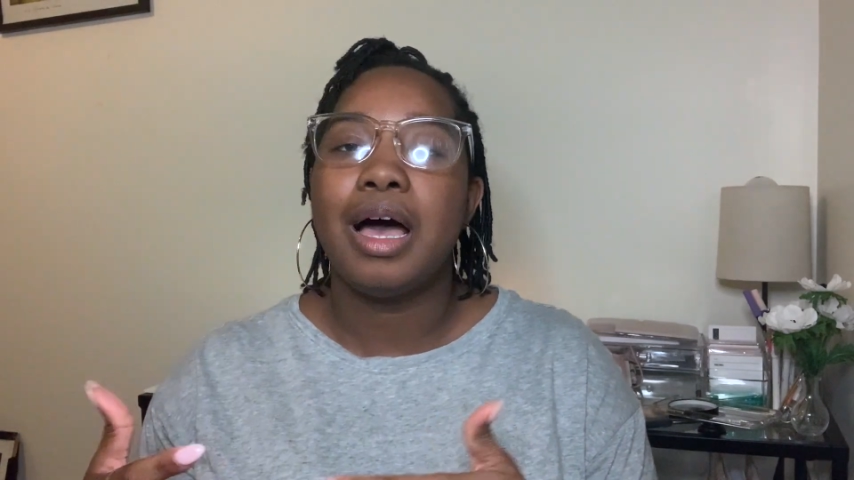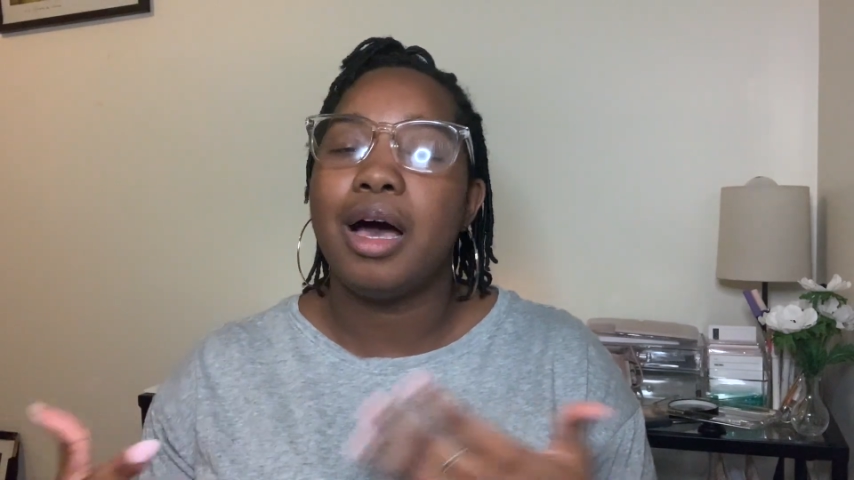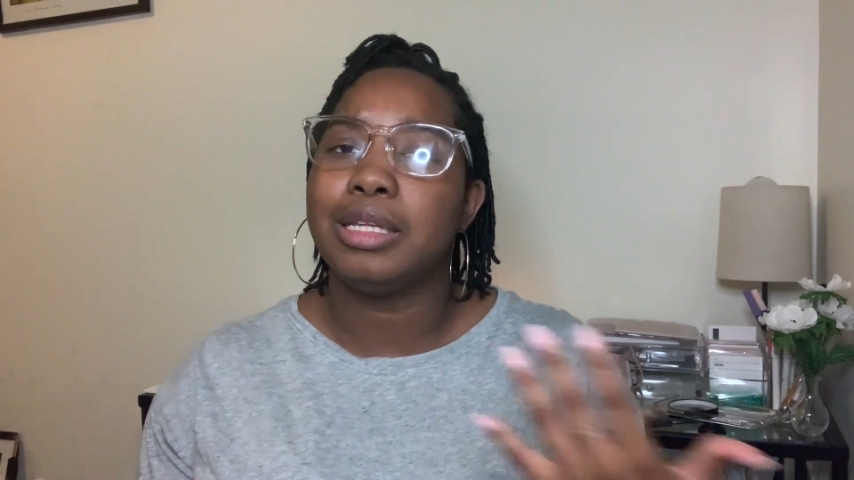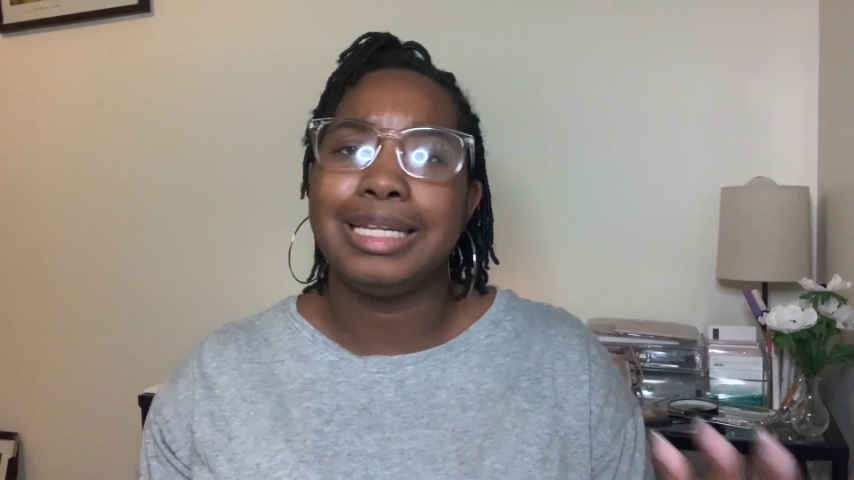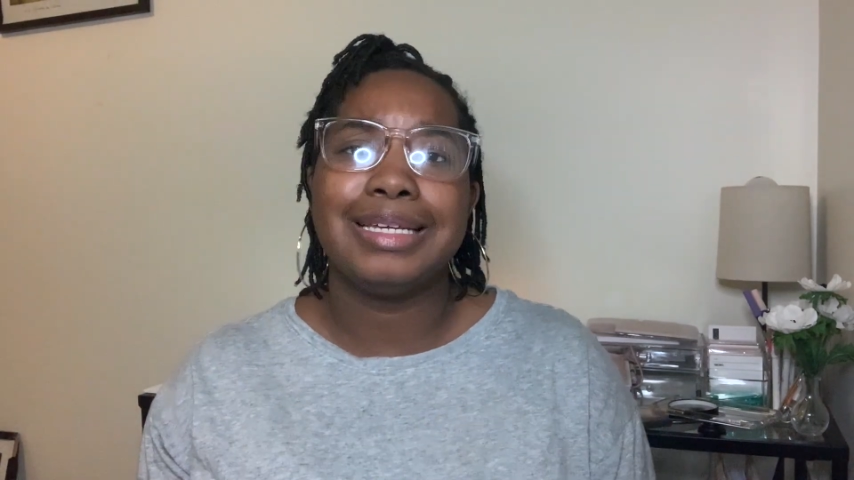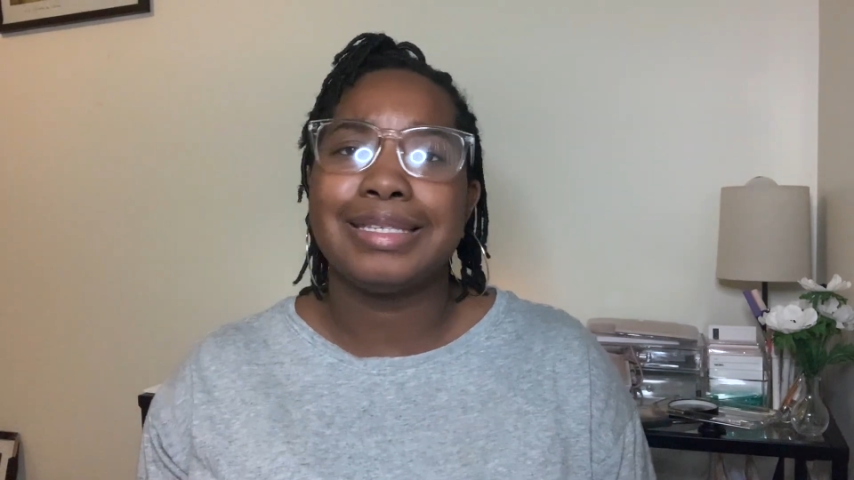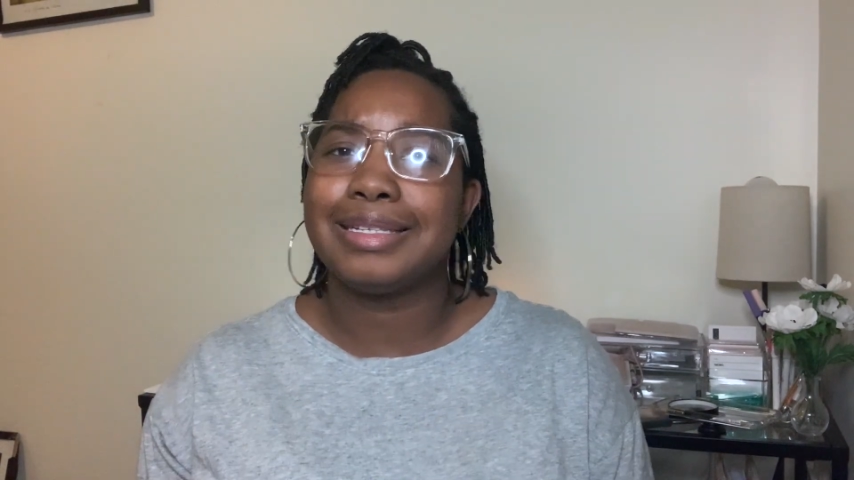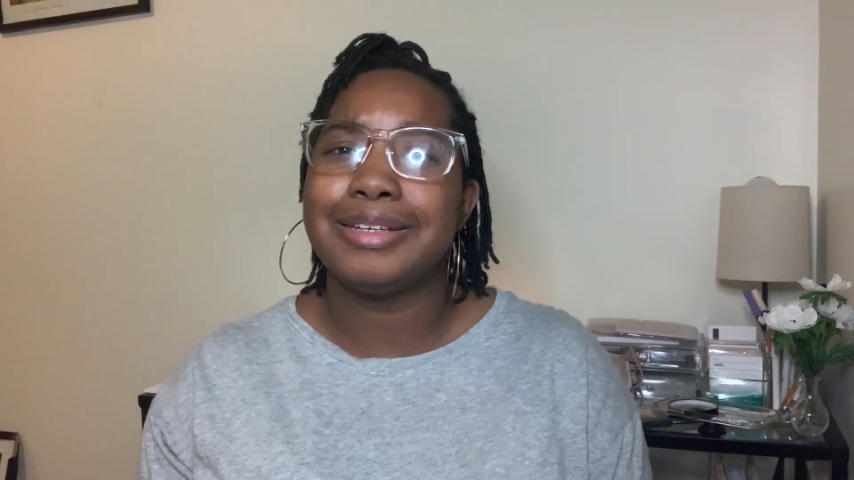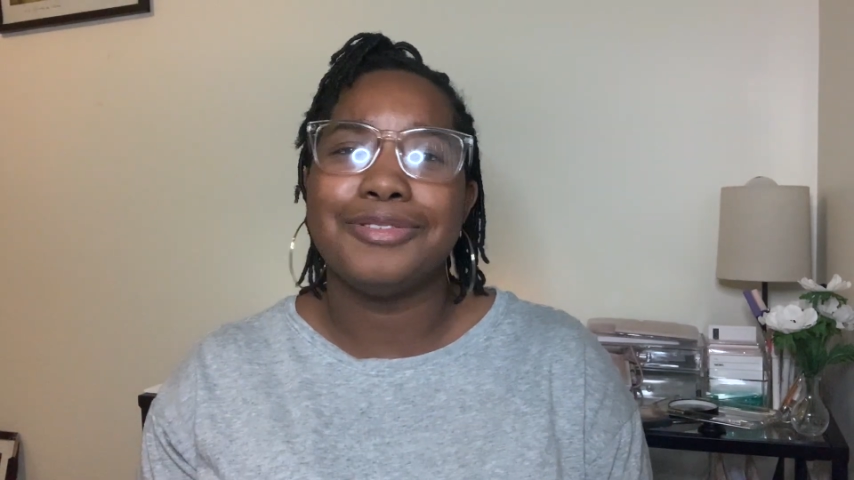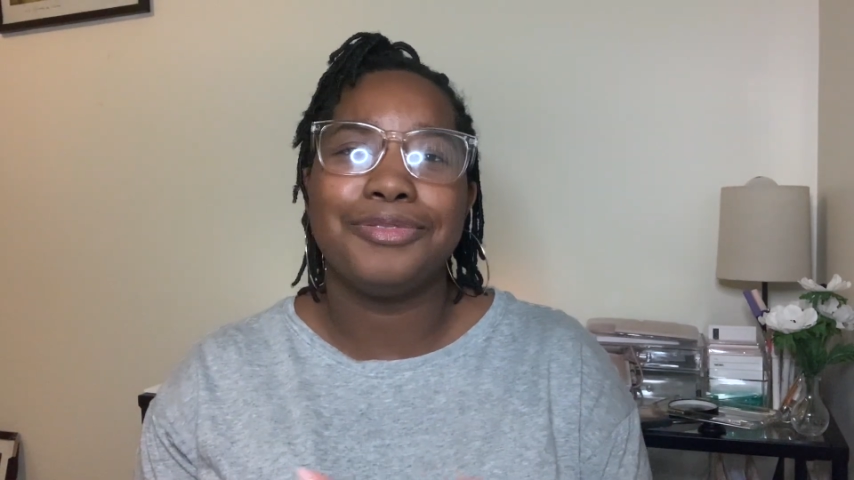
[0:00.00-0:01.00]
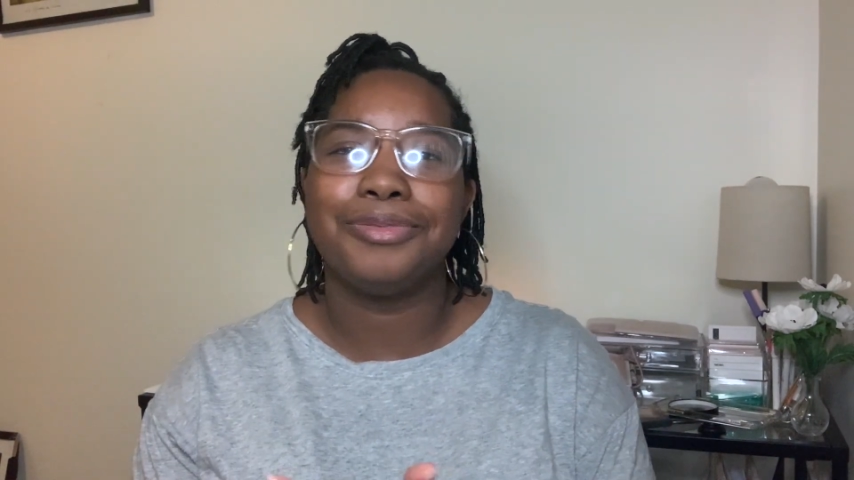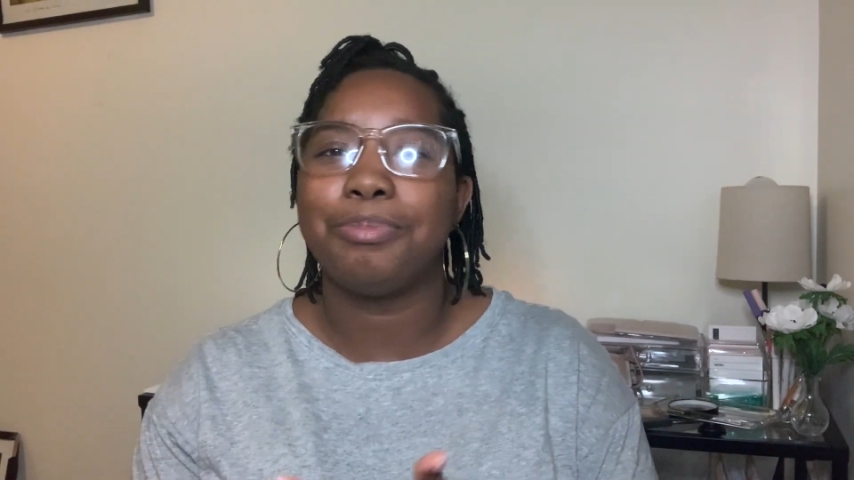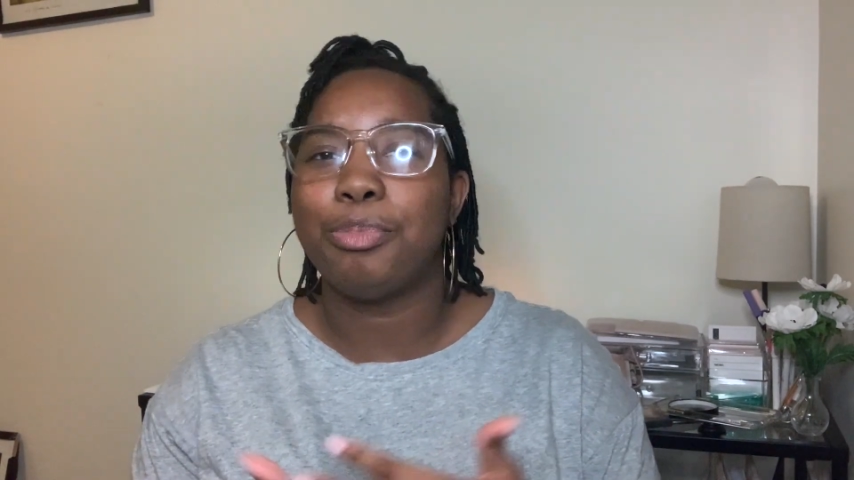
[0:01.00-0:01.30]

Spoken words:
list of